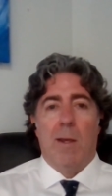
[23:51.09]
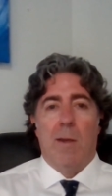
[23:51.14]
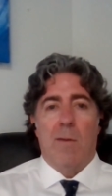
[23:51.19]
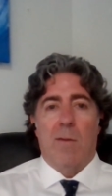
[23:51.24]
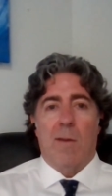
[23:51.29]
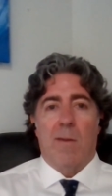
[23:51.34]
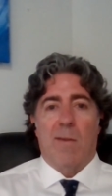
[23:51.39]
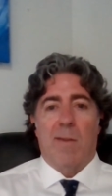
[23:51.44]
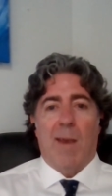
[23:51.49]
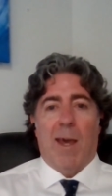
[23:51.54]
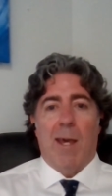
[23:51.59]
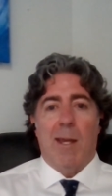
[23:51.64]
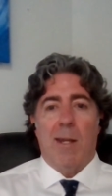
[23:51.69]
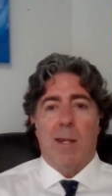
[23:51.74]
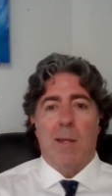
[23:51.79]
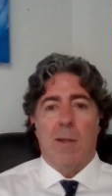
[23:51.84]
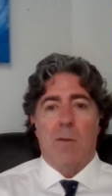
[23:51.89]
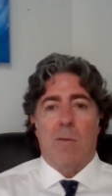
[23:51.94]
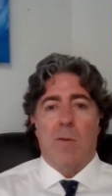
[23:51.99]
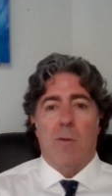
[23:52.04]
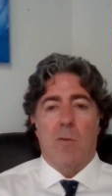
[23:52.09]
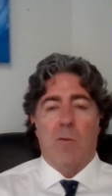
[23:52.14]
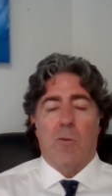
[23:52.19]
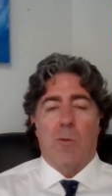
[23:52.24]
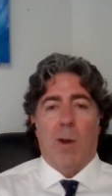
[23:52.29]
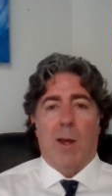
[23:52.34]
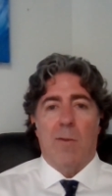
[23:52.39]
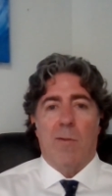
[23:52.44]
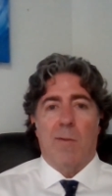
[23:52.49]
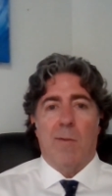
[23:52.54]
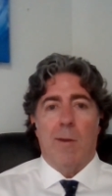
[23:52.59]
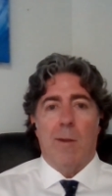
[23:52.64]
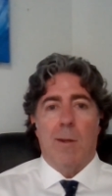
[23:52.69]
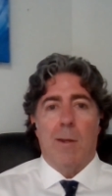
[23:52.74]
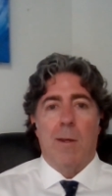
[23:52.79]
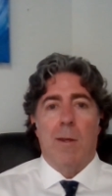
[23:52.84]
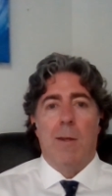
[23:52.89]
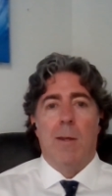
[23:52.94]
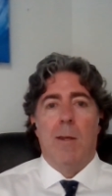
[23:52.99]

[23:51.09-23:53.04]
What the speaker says: society has entrusted.